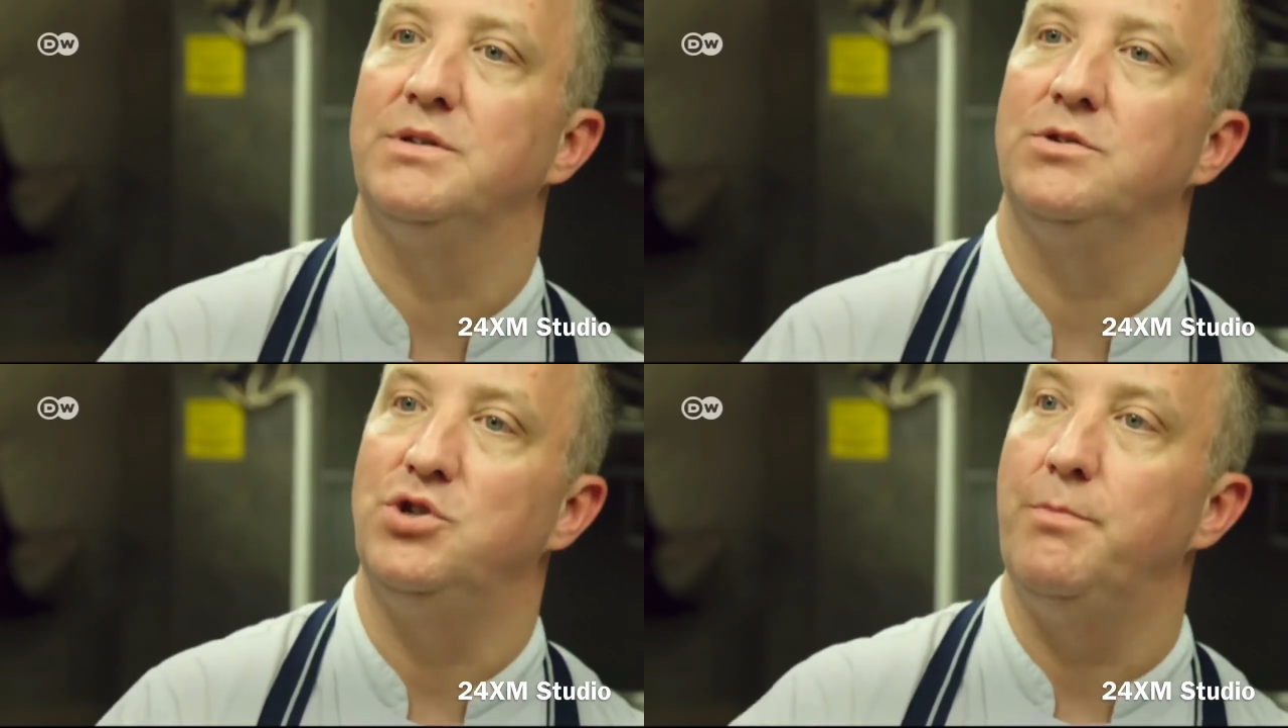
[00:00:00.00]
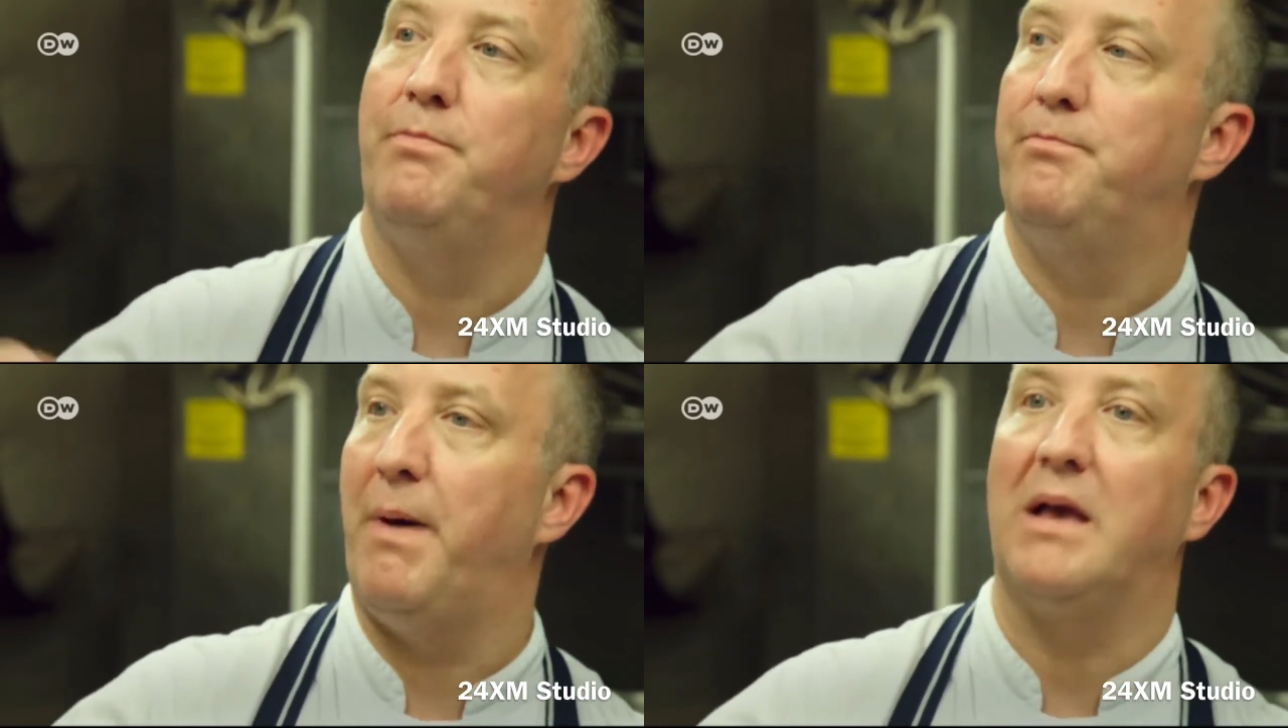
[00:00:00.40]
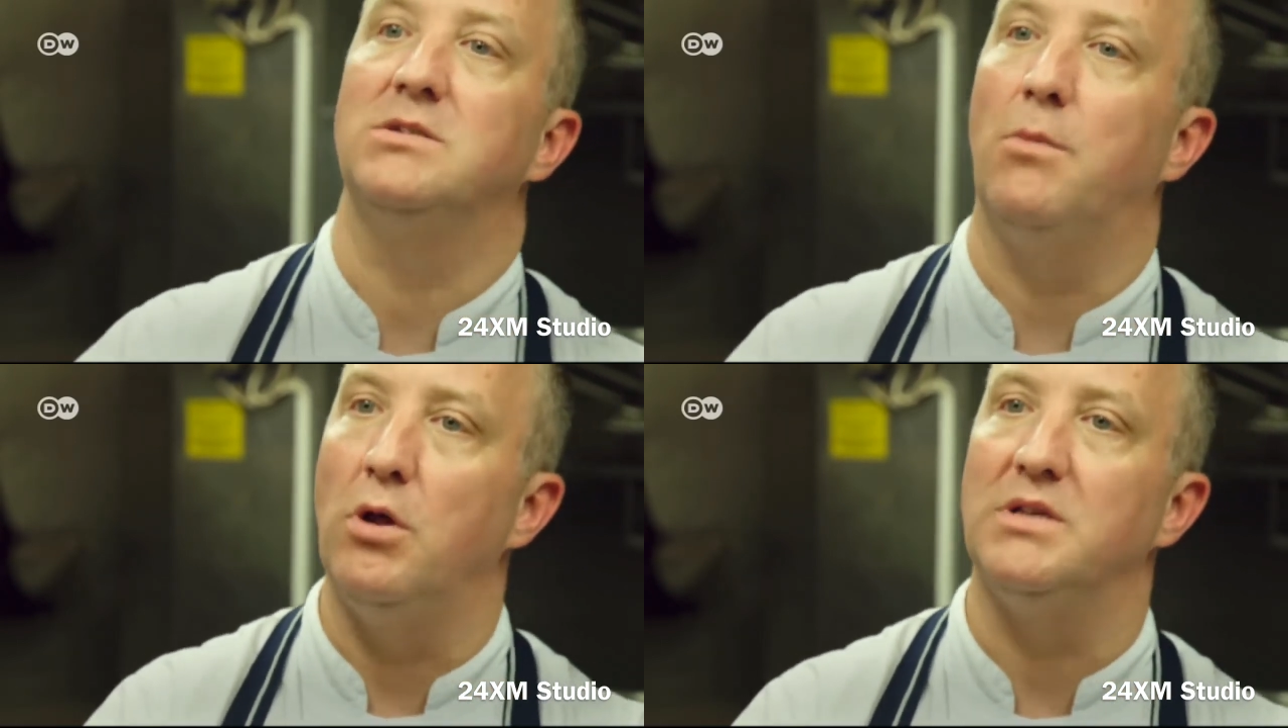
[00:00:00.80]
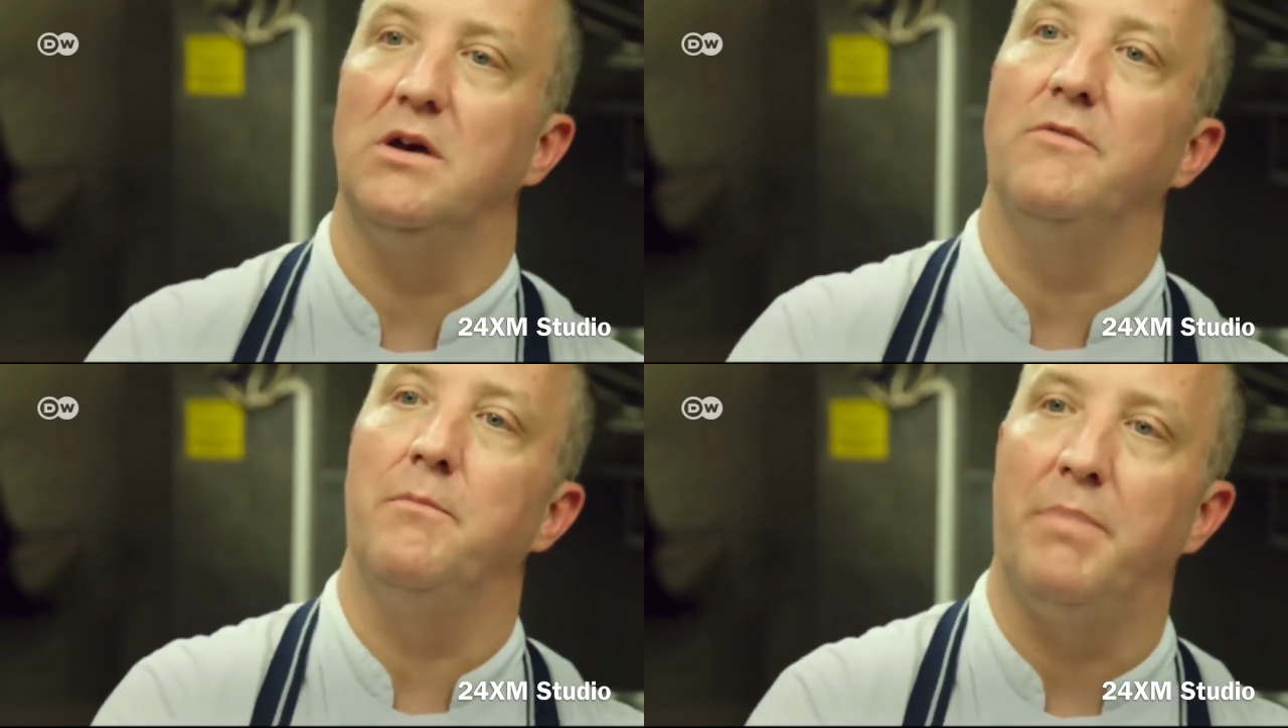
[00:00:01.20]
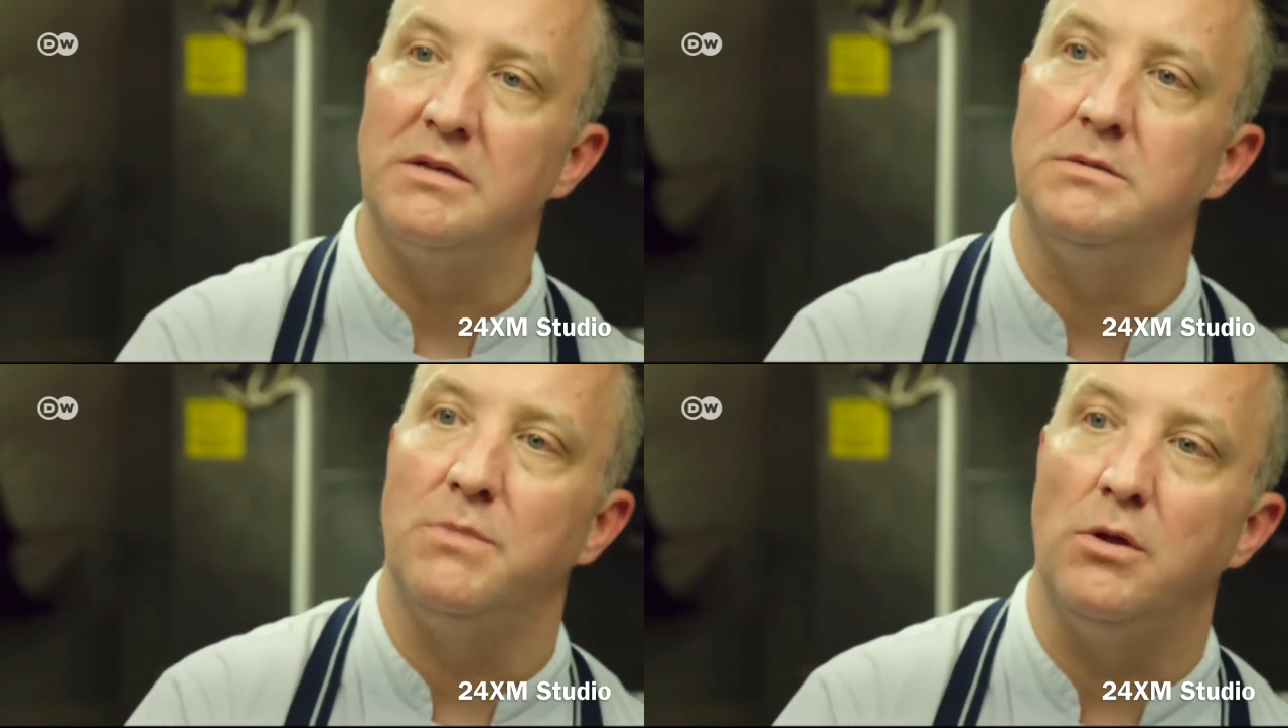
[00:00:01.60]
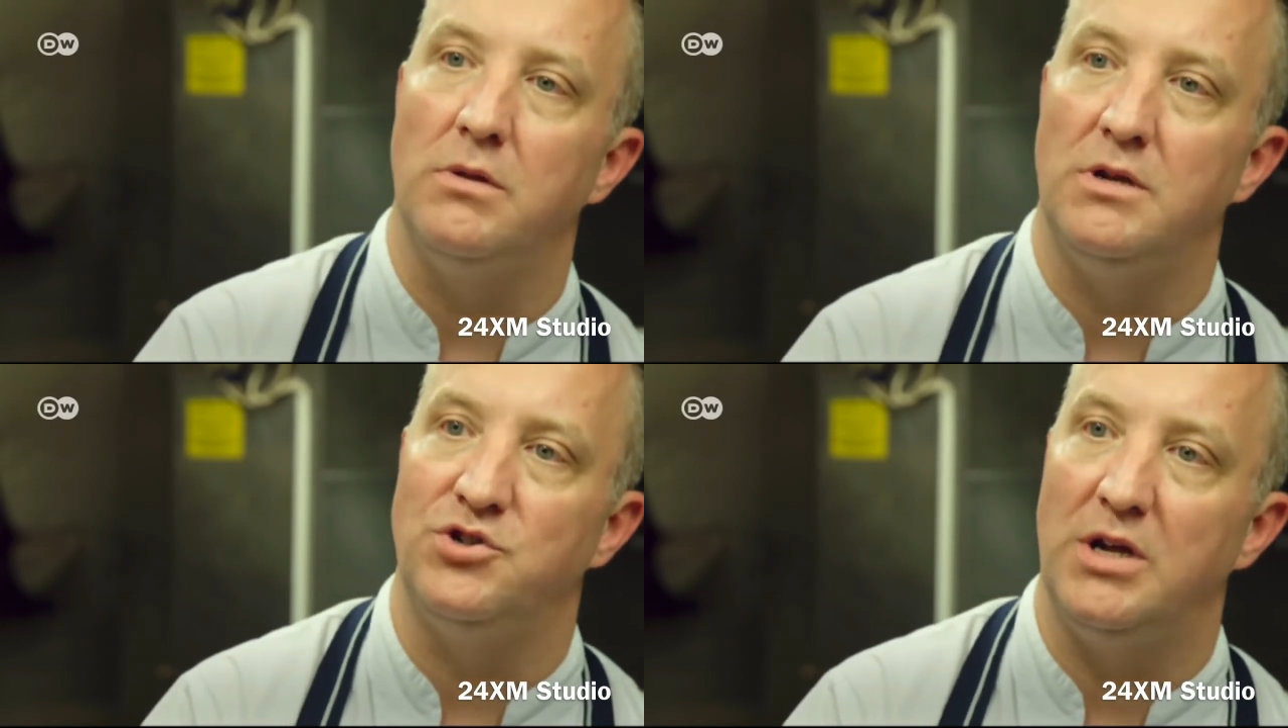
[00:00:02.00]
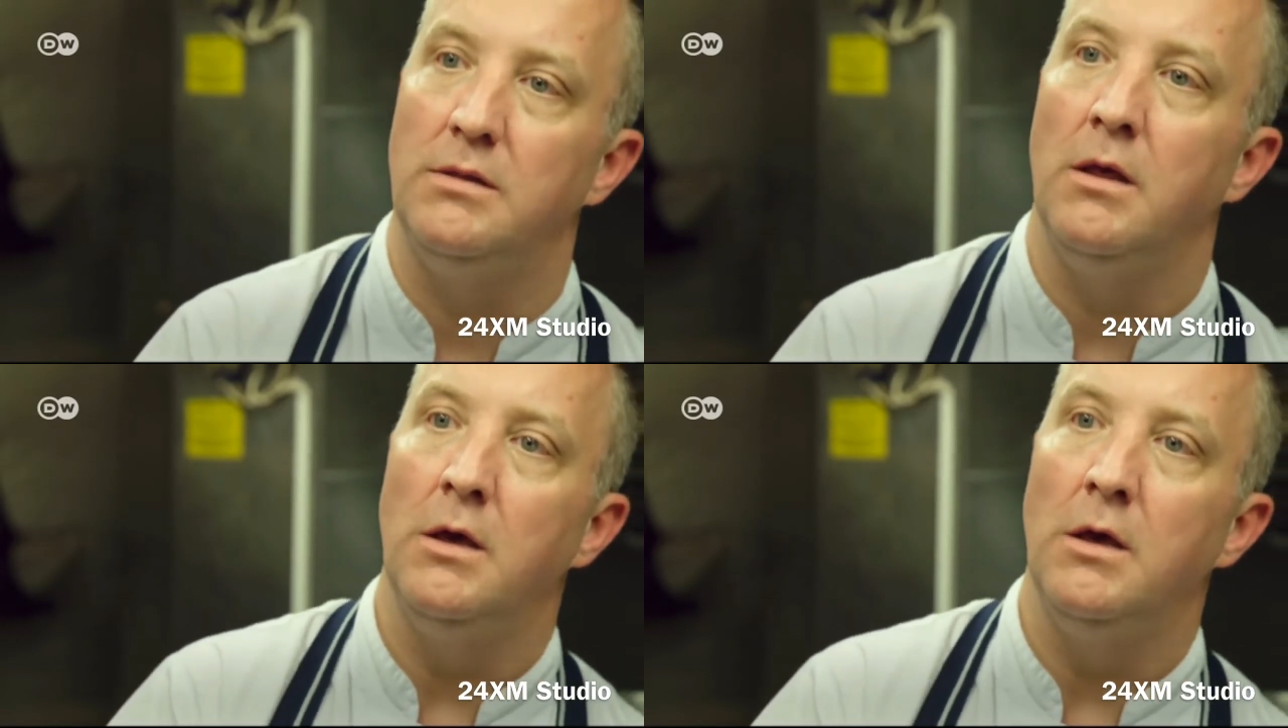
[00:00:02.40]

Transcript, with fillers: She picks them all herself and brings them down to the train.